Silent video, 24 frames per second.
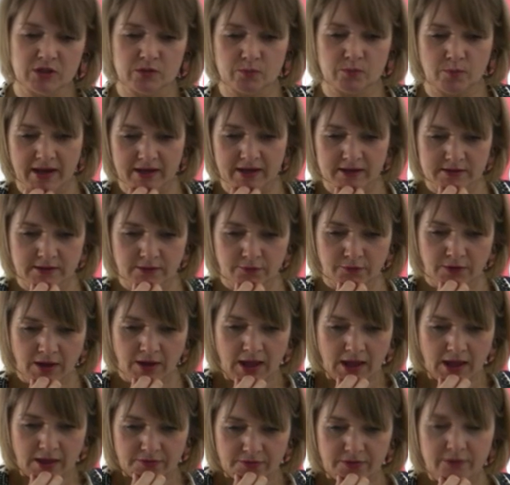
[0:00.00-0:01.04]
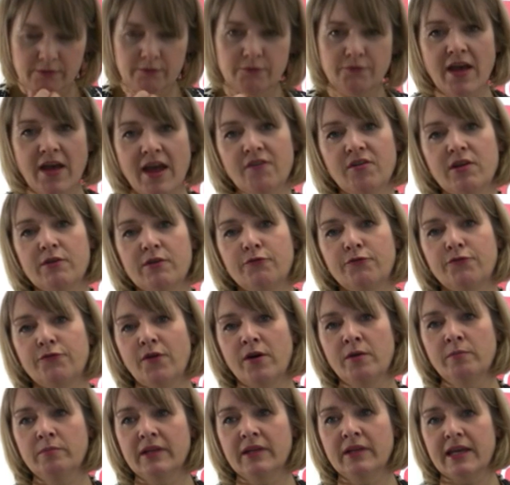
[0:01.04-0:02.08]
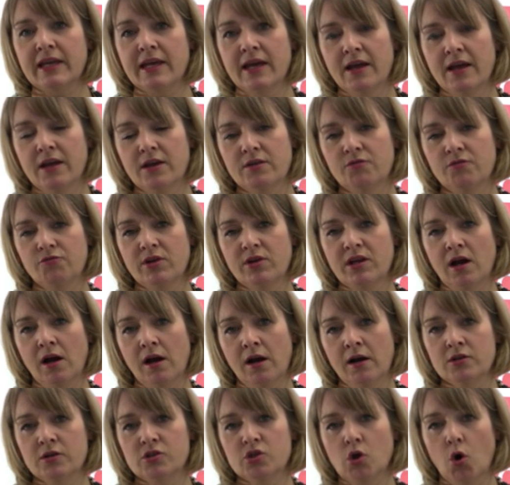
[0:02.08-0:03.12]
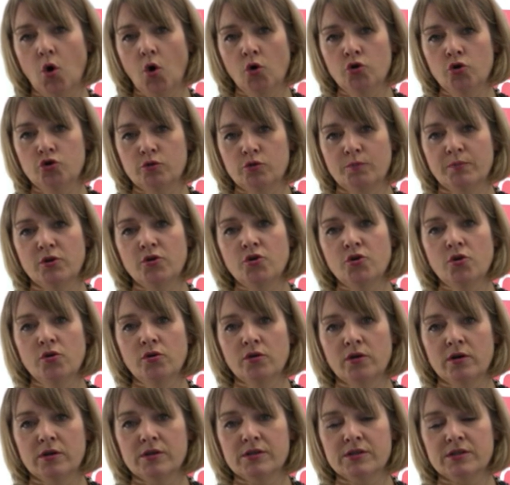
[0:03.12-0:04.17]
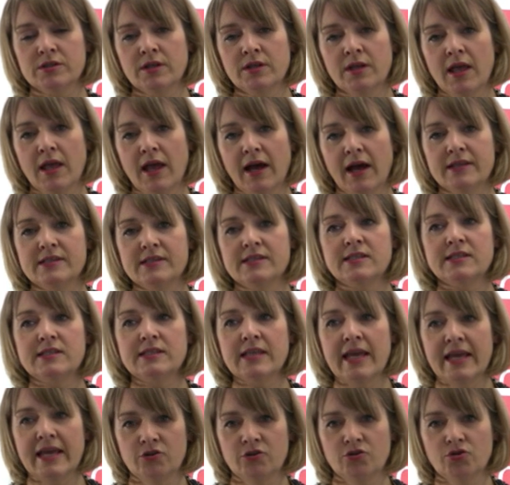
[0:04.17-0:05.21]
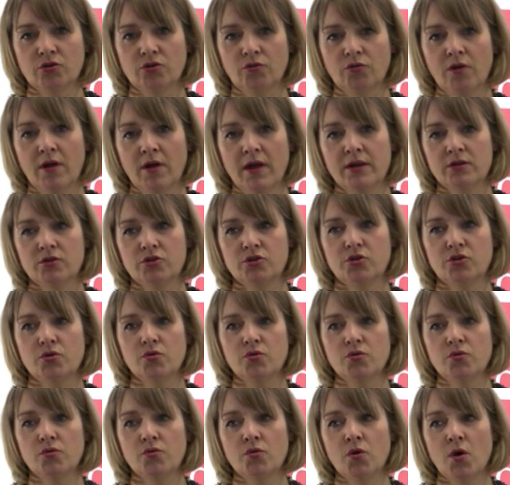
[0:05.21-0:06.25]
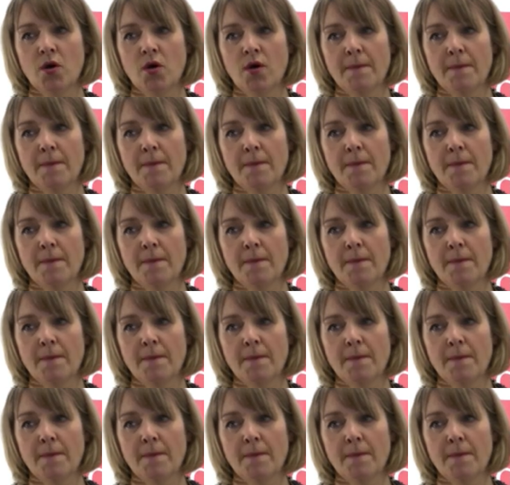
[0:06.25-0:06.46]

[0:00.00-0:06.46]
perspective that very firmly regards entrepreneurs as central to